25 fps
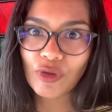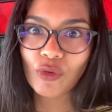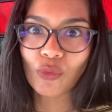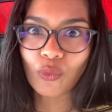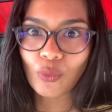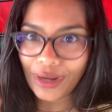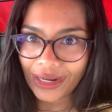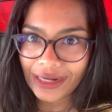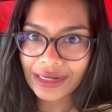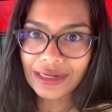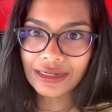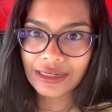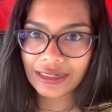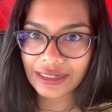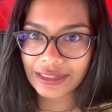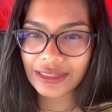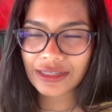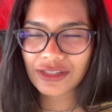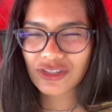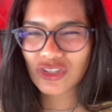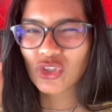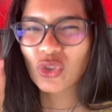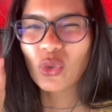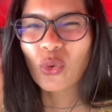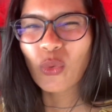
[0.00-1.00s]
When it
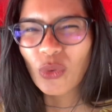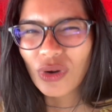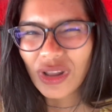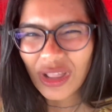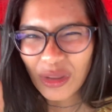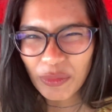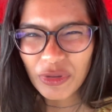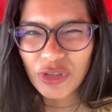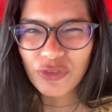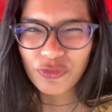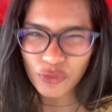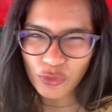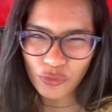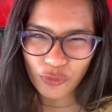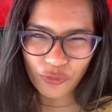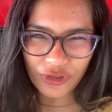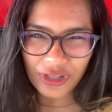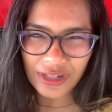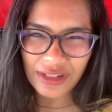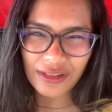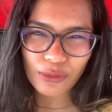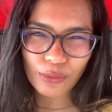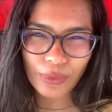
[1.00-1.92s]
leaks, thoda if you feel the